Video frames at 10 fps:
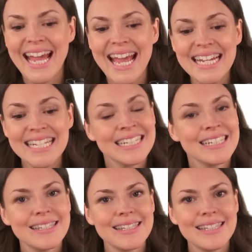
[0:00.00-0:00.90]
Eight
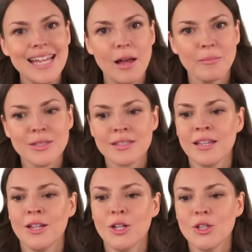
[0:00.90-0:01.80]
steps.
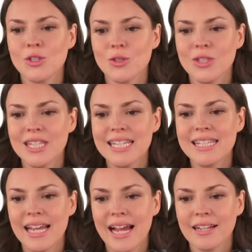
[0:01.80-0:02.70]
So
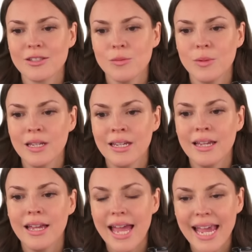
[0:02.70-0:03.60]
this has to be
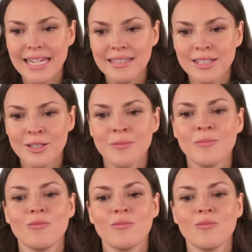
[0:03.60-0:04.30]
eight.